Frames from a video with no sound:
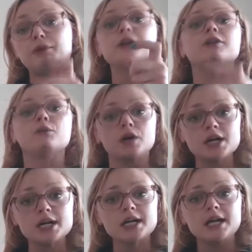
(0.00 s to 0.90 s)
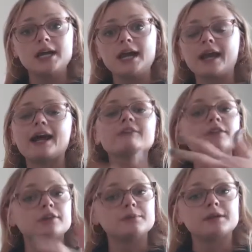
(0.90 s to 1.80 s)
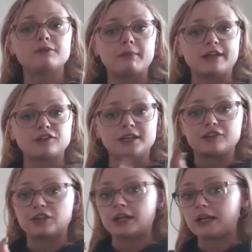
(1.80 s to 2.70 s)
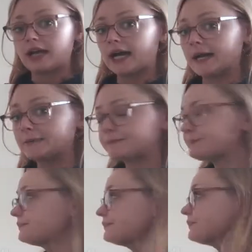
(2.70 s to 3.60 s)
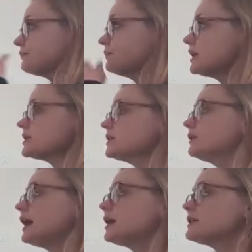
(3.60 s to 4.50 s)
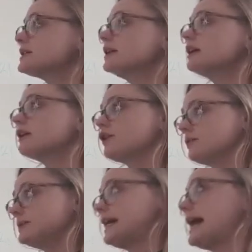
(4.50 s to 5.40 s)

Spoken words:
put in the work and have a little bit of imagination. So the Our City, Our Home